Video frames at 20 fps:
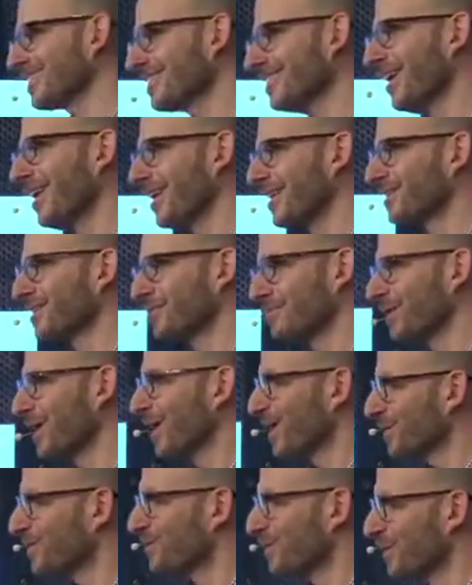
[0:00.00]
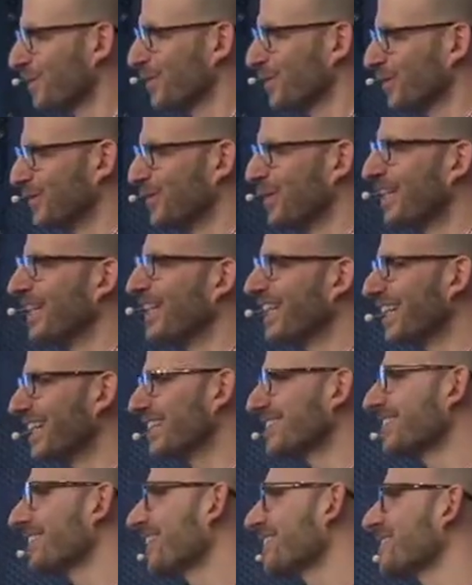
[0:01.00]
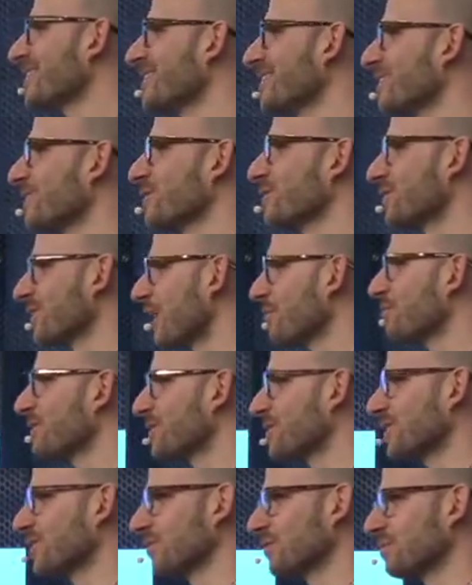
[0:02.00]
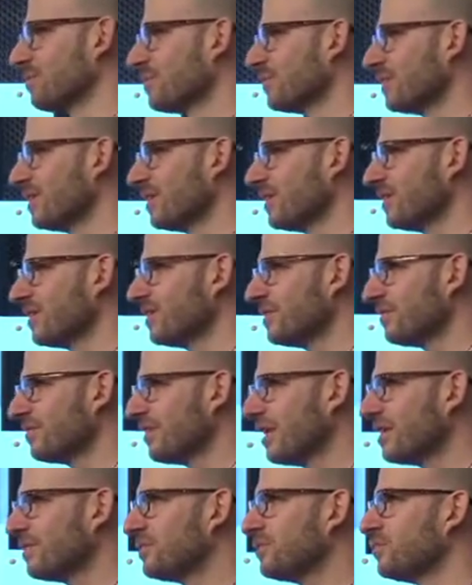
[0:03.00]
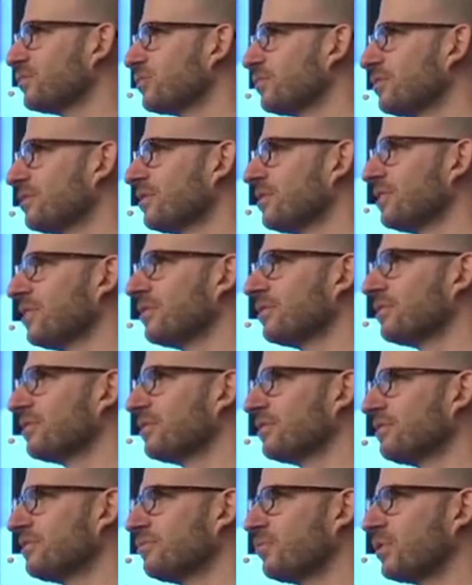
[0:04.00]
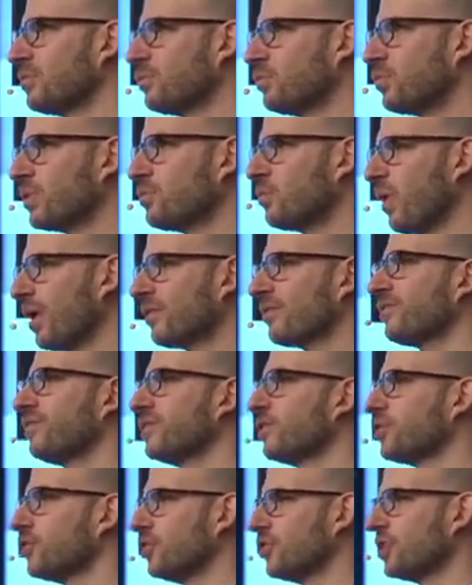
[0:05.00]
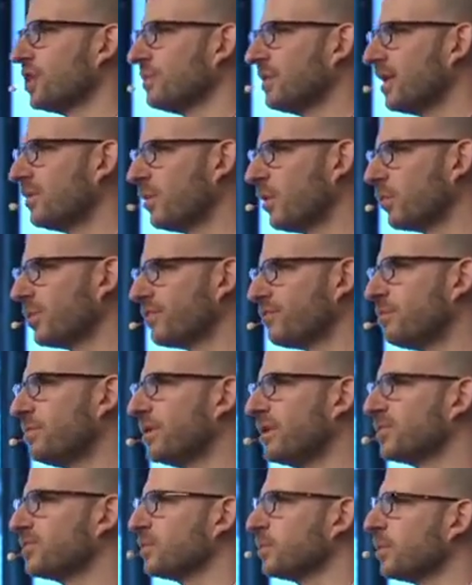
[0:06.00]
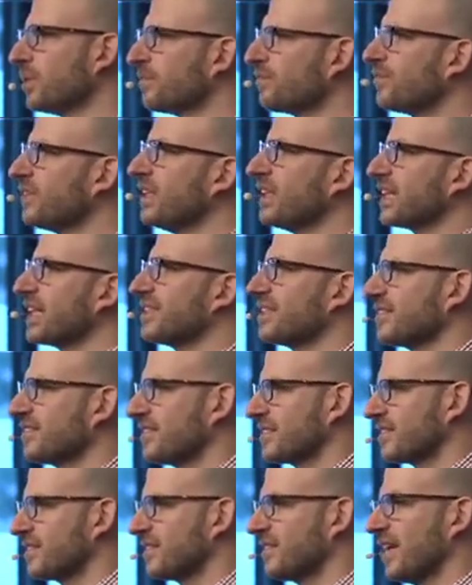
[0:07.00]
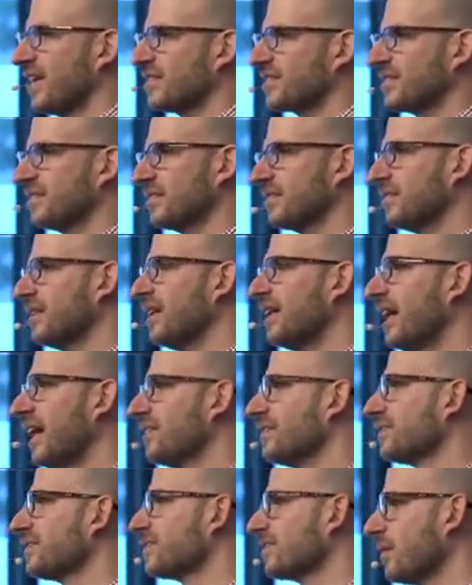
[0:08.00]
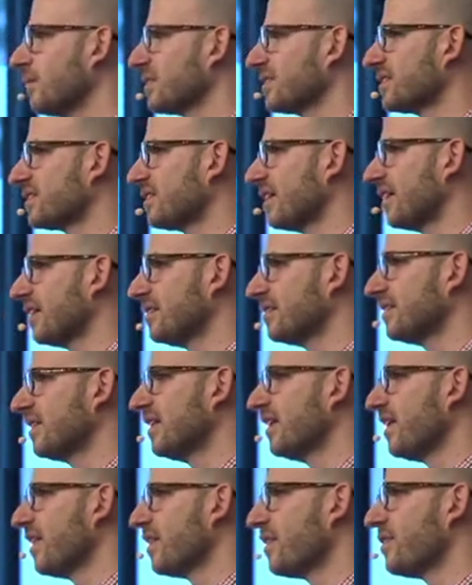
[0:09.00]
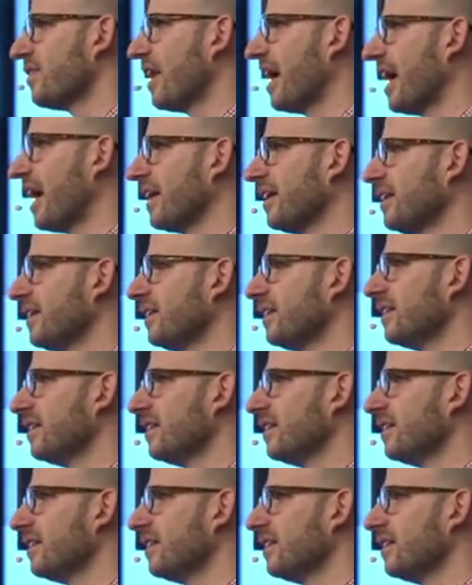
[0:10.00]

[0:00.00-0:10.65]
sucks, I'll be honest with you, is that sense of skepticism, right? You should, we want to feel good about what we've built. We want to feel like it's a success, and to some extent that